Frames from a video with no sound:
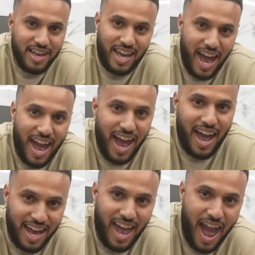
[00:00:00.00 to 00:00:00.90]

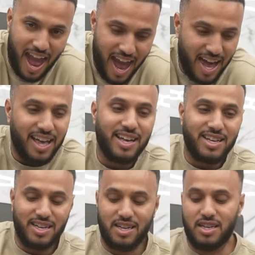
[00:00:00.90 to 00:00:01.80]
yeah.
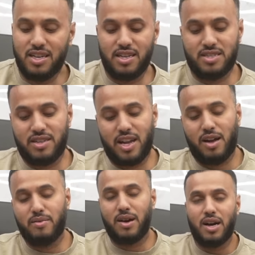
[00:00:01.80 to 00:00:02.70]
So
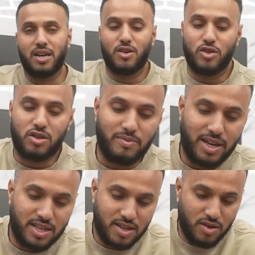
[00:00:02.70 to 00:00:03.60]
now I'm uh, going through my
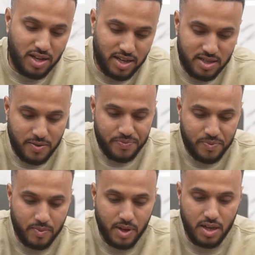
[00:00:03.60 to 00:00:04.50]
to-do list.
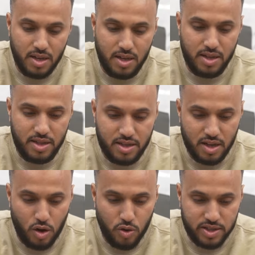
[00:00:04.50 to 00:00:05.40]
There's
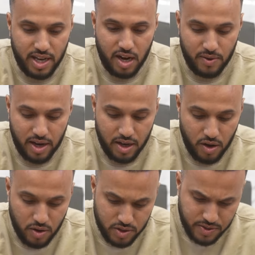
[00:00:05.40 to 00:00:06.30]
an old saying, right? It
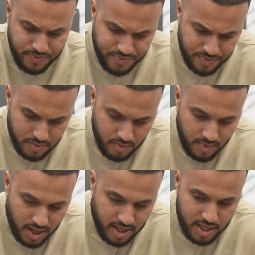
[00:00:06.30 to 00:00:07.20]
goes,
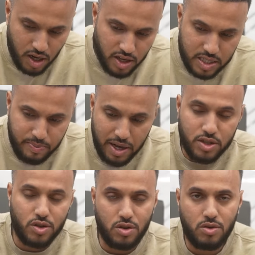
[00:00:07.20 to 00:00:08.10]
the dullest
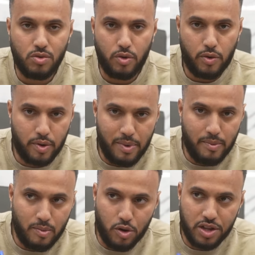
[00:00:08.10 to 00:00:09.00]
pencil will
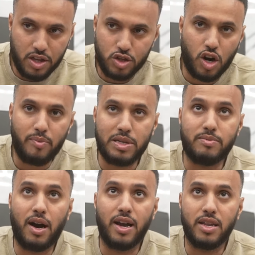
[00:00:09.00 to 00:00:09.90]
remember more than the sharpest
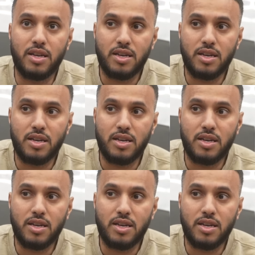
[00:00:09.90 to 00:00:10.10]
mind.